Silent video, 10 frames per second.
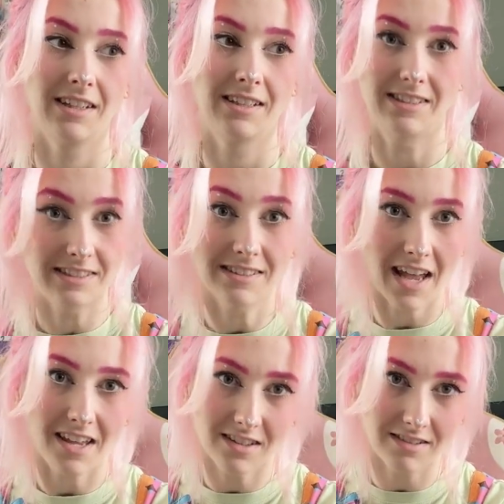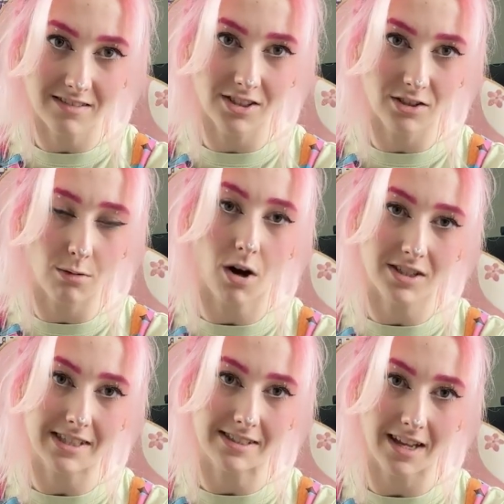yeah, you
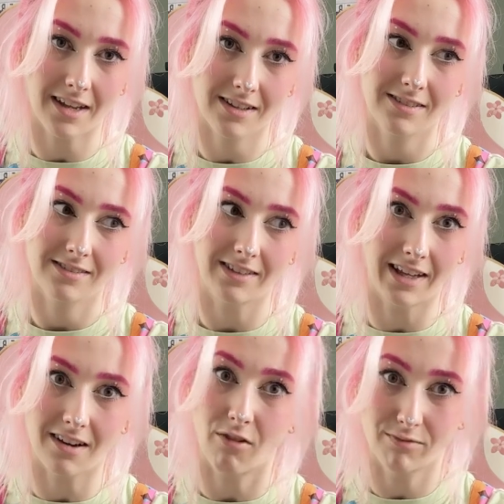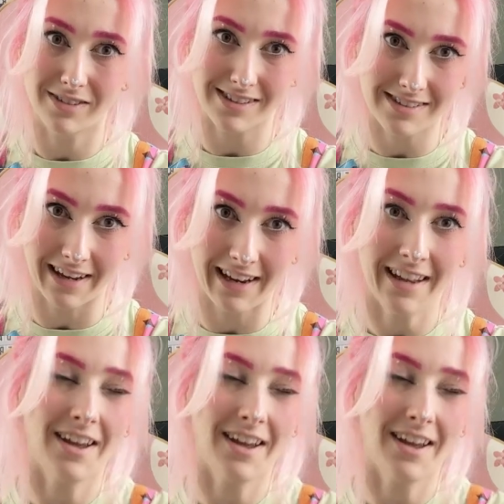autistic, like obviously,